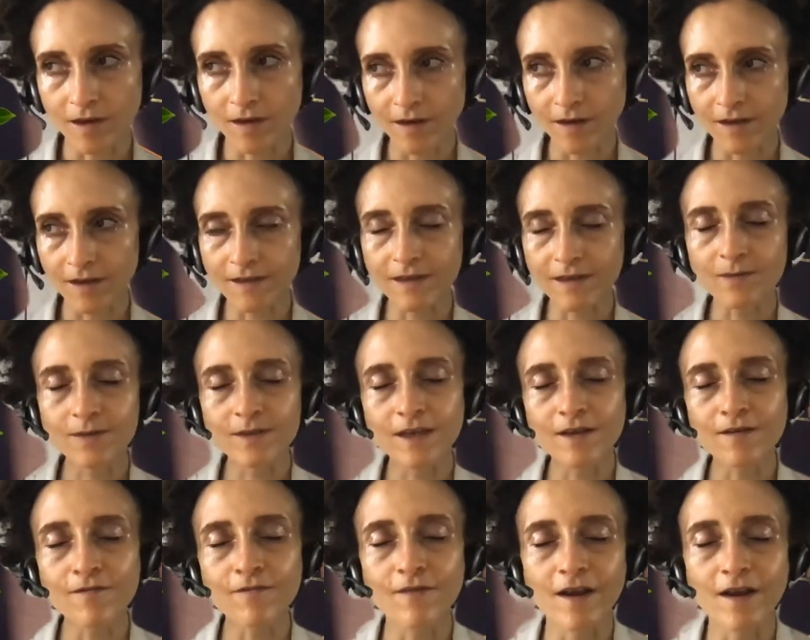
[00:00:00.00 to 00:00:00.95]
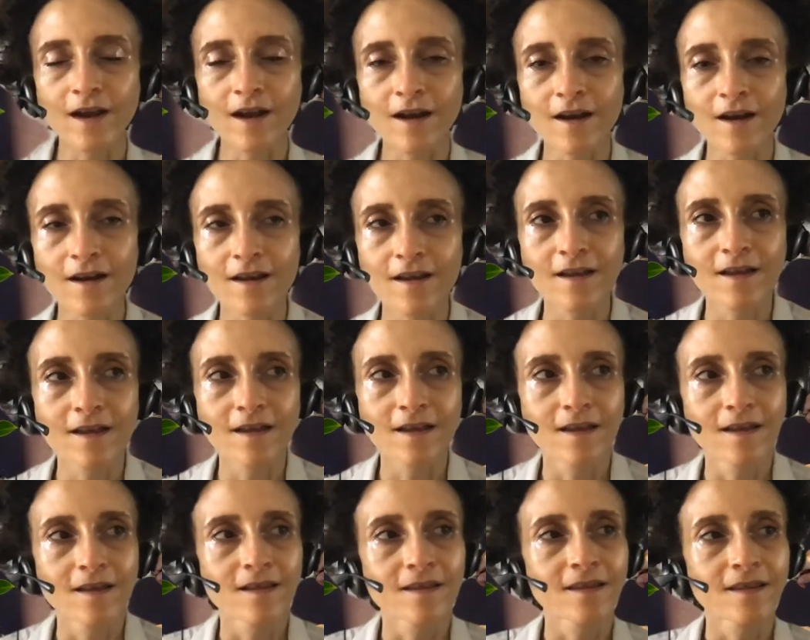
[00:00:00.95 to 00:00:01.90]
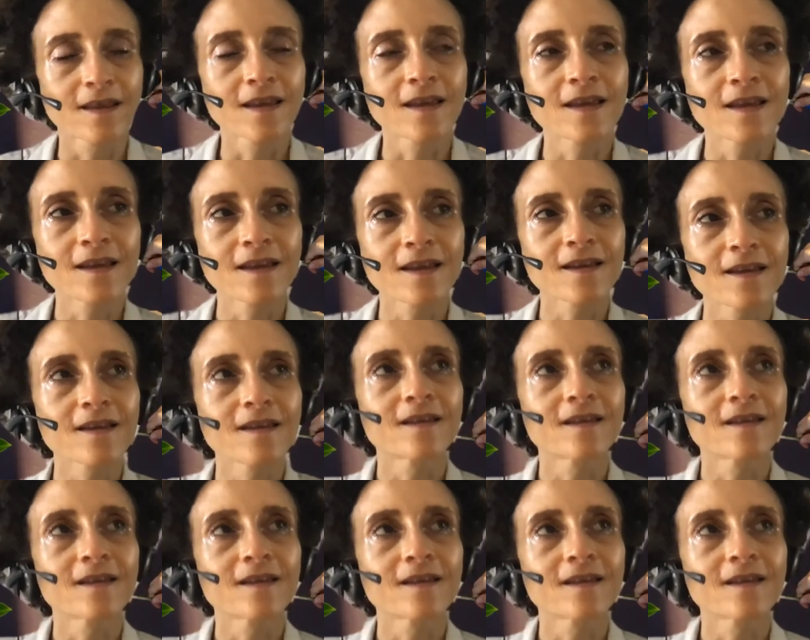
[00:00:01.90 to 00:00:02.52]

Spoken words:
Because it was unfair. They